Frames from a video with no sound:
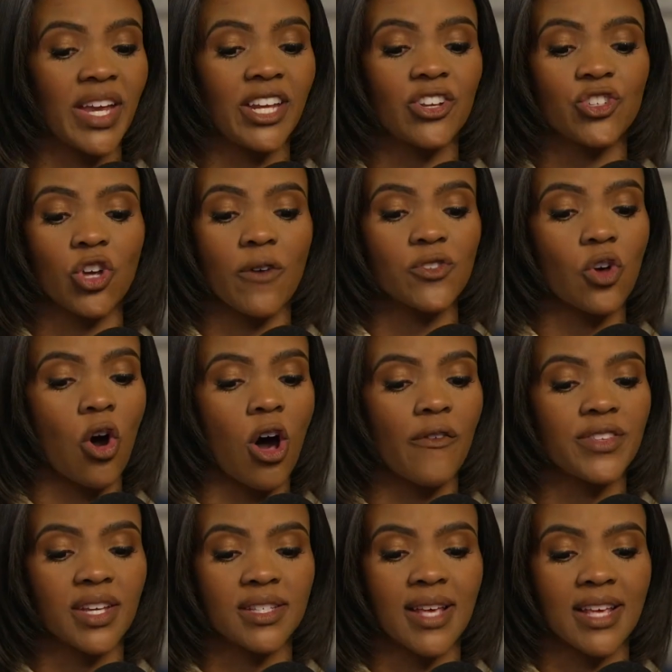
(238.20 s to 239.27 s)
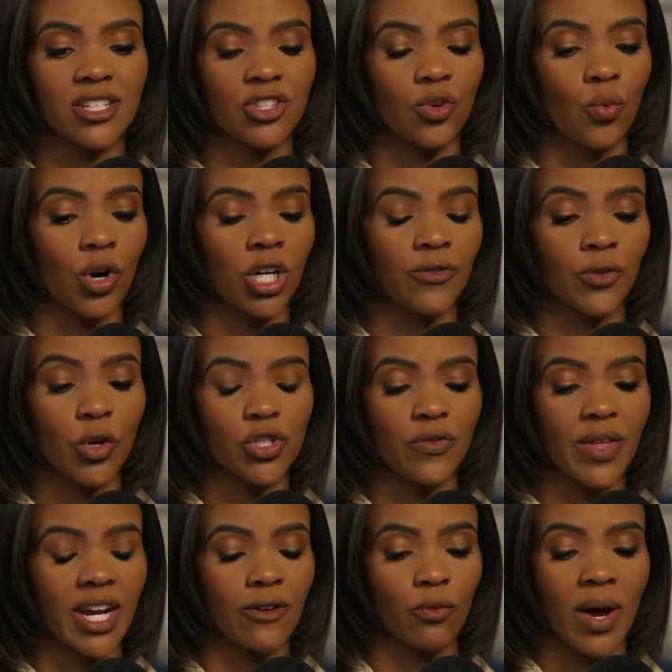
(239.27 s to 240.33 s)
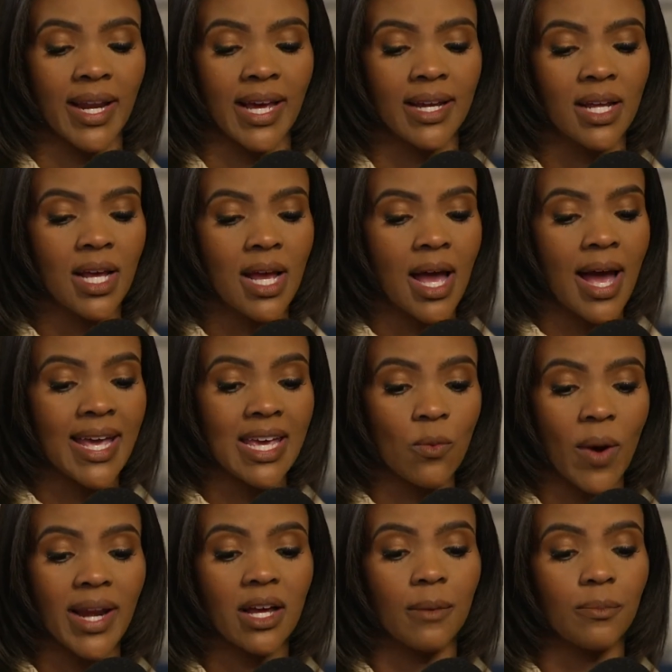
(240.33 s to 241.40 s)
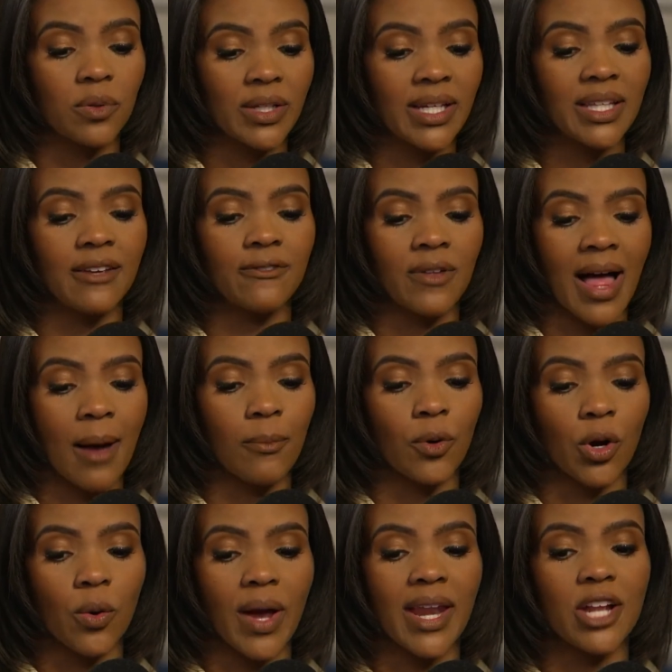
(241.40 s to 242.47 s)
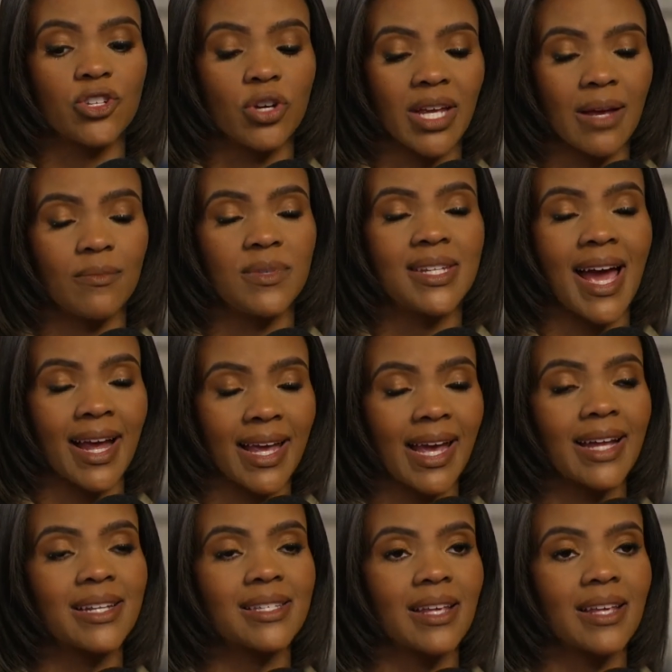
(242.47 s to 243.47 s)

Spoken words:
he deserves all the success in the world. For those of you that have read it, he went completely flat broke, and it took him decades,